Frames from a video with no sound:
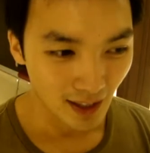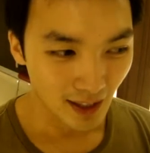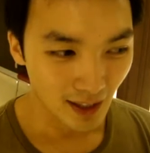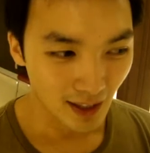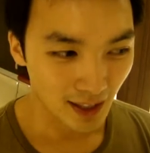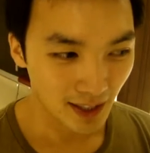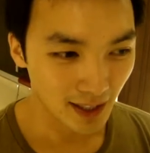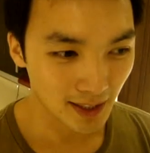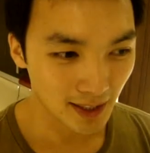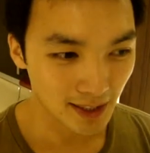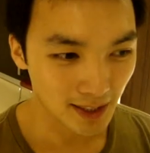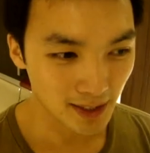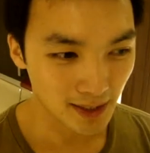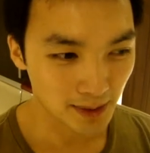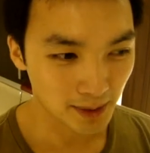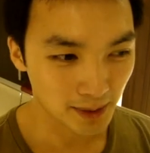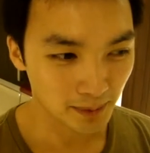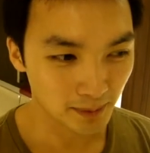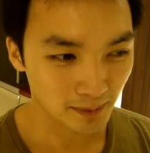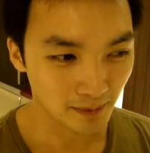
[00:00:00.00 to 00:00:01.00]

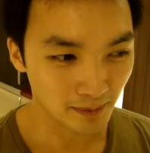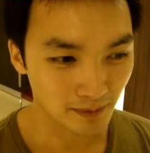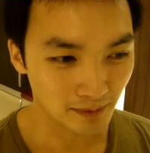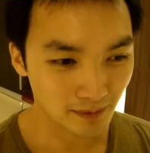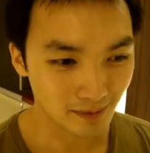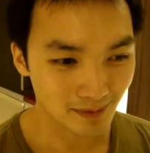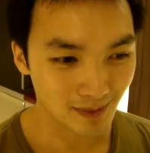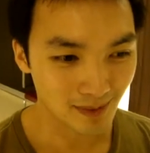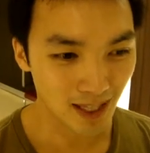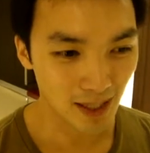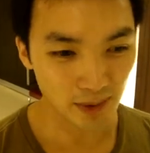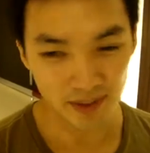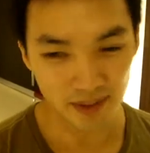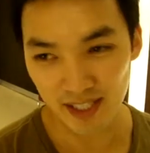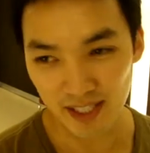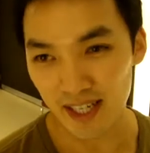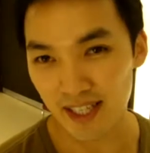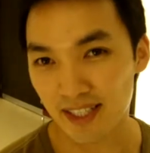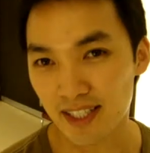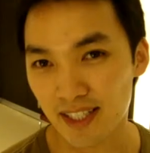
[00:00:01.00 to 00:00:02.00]

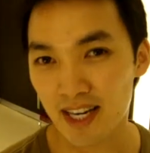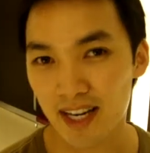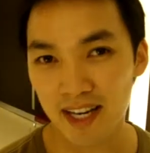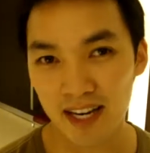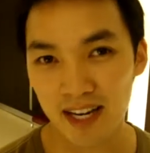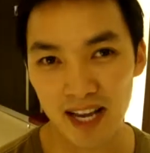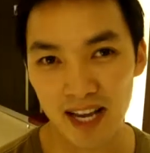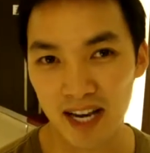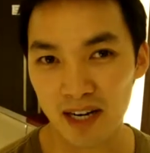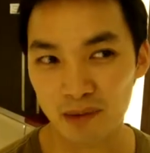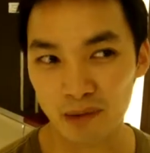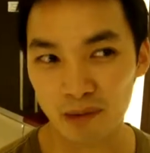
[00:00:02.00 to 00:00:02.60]
Outside Thailand,